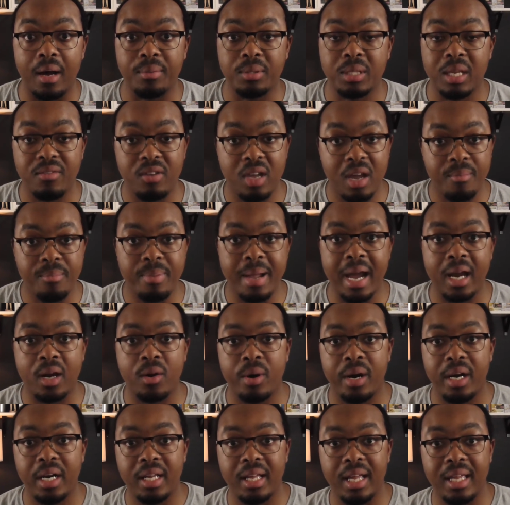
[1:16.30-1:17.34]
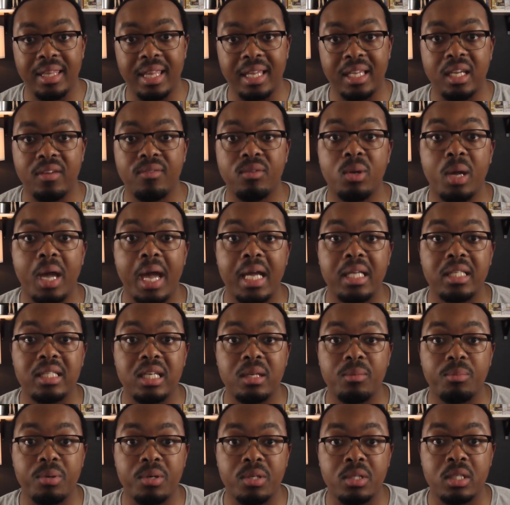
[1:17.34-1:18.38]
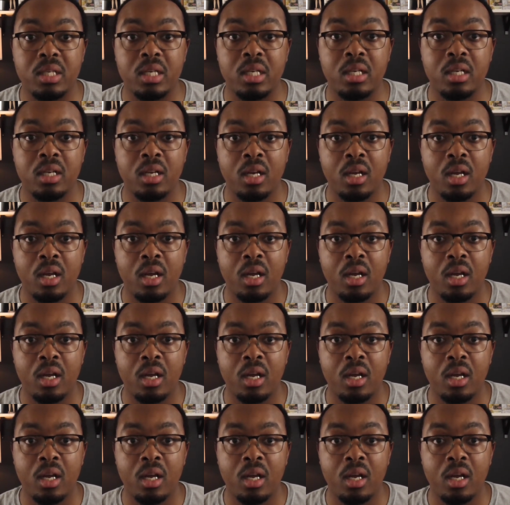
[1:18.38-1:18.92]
Say if you have bad credit and they give you 18%,